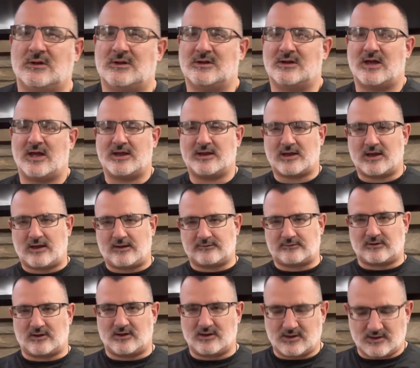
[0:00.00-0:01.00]
Hey guys,
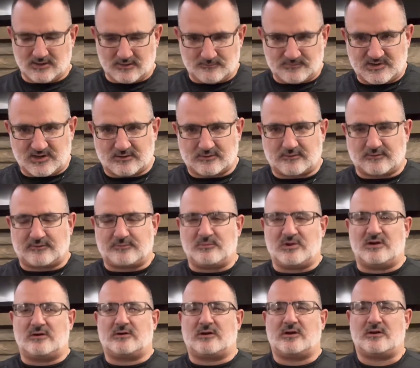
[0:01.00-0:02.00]
I am Dr.
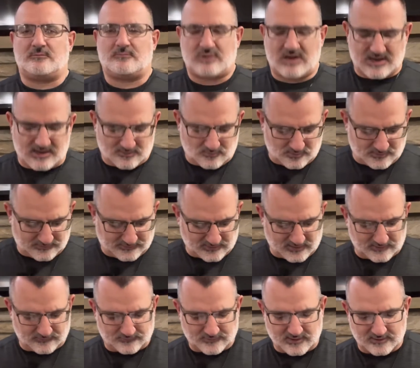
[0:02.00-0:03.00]
Smellgood back with
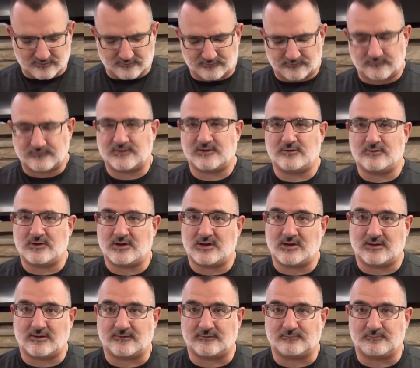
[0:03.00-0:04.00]
a fragrance review. It
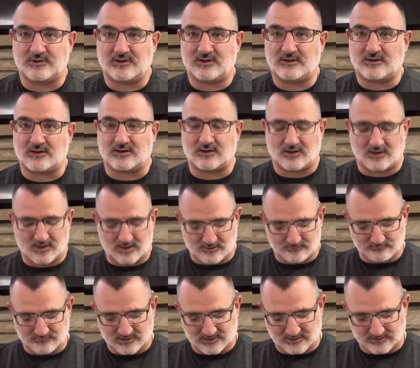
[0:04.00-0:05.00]
has been a hot
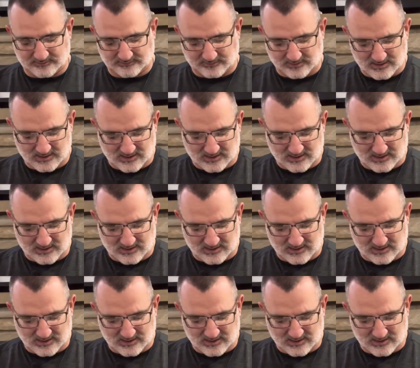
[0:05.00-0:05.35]
minute.